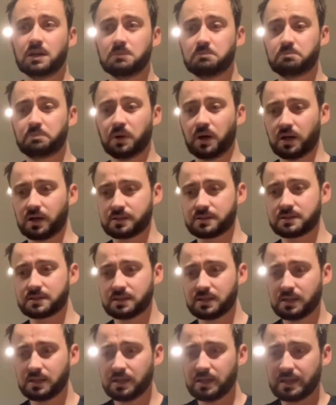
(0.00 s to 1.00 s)
but
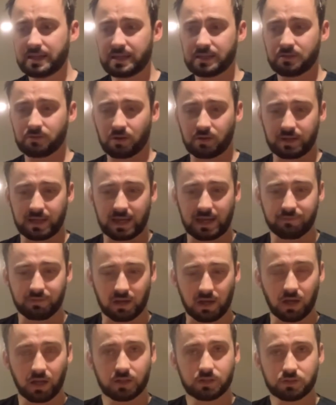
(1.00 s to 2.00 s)
you're only having
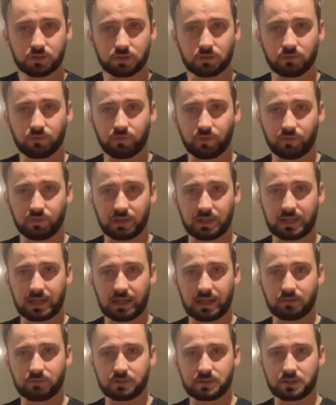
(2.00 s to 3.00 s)
150
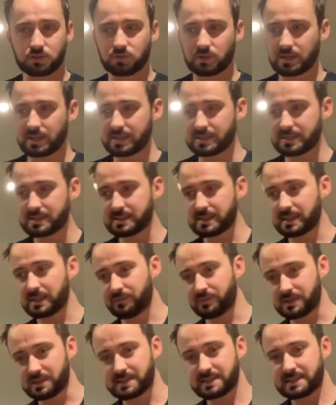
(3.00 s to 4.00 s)
calories a drink instead
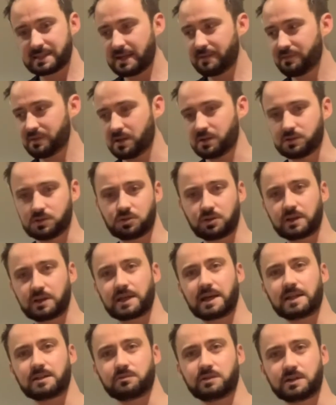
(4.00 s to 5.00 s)
of a 700
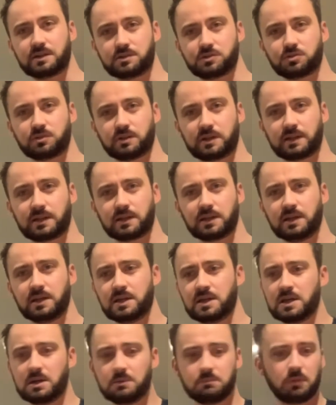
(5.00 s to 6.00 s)
calorie a drink.
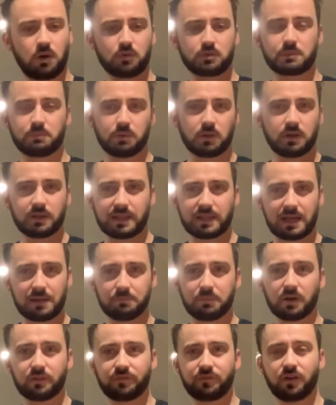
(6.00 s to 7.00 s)
Multiply that
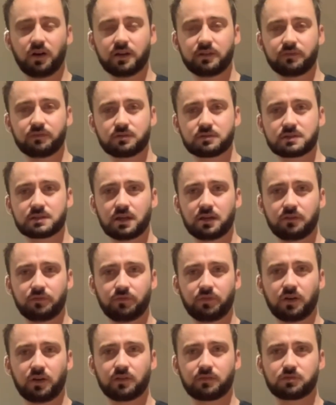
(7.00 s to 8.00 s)
by 5 or so,
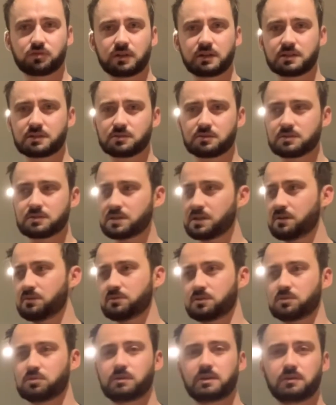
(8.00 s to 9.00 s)
5 drinks or so, or
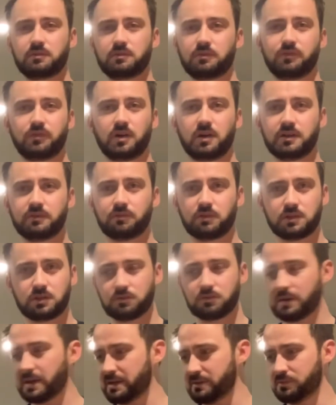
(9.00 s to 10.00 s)
3 or 5 when
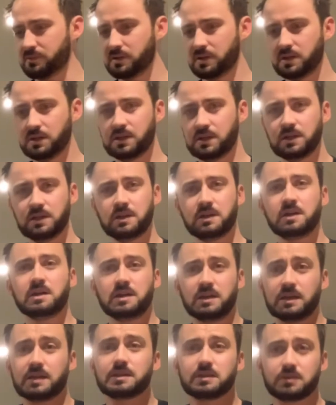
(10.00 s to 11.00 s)
you're out.
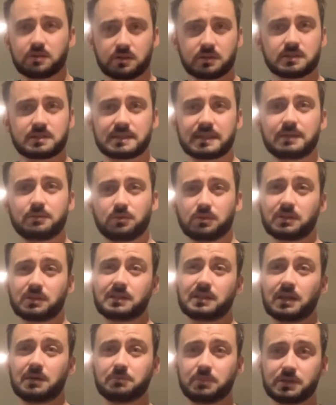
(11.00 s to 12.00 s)
You can see what the
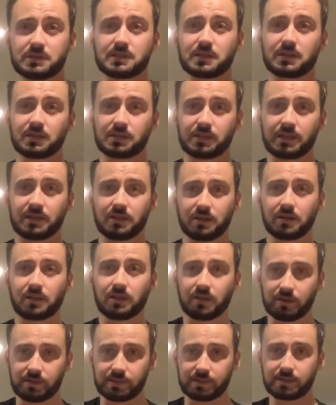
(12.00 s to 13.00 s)
numbers are going to look
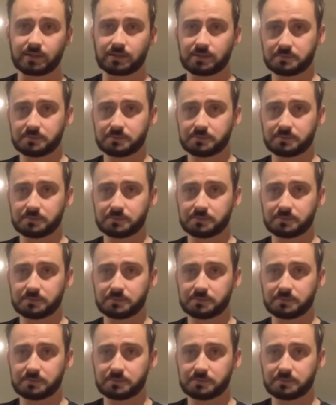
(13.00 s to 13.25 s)
like.